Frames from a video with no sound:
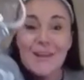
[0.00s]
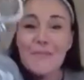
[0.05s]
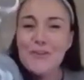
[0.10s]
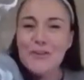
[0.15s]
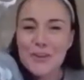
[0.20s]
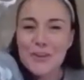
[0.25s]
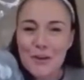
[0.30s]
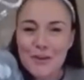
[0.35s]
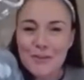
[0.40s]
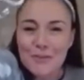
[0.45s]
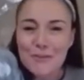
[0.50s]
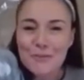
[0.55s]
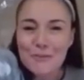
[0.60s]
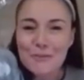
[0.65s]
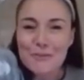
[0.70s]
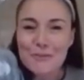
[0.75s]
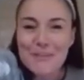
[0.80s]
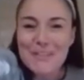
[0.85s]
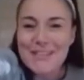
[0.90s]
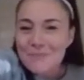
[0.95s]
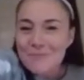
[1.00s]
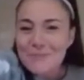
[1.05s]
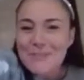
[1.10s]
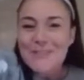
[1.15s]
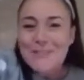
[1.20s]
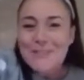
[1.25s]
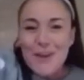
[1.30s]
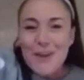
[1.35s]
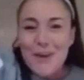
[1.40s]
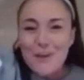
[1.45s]
You can also do this with
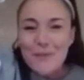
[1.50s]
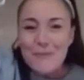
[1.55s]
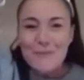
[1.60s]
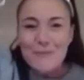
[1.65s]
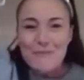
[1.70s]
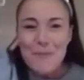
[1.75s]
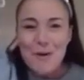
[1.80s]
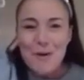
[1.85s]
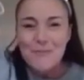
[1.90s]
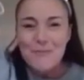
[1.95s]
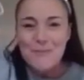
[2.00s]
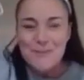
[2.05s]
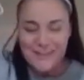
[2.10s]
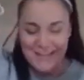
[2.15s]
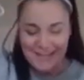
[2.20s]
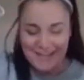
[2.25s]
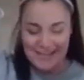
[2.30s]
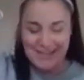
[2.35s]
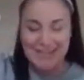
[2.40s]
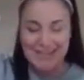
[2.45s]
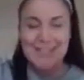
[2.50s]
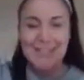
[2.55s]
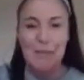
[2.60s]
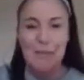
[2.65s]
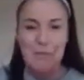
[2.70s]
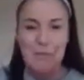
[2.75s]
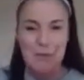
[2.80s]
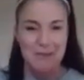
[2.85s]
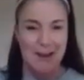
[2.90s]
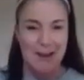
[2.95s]
salt, with margaritas in the
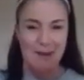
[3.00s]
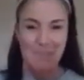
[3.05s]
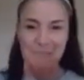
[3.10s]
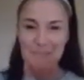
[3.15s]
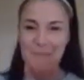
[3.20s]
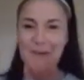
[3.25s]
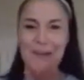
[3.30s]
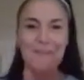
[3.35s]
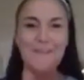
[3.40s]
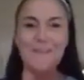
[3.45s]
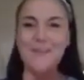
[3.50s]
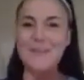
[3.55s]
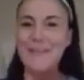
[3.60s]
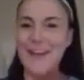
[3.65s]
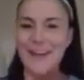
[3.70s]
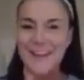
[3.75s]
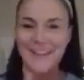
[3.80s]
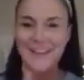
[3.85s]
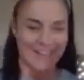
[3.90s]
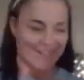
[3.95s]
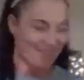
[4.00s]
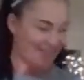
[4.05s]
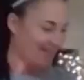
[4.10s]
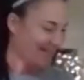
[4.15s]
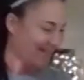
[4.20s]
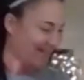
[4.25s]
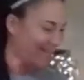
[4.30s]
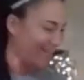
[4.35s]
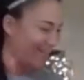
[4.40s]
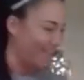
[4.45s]
summertime, whatever you
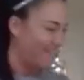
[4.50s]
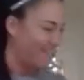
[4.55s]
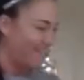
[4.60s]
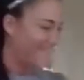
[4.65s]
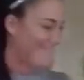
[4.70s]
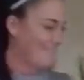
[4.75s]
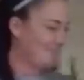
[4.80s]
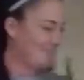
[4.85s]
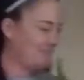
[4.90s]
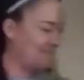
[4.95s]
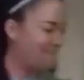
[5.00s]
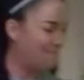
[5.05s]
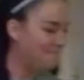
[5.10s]
like.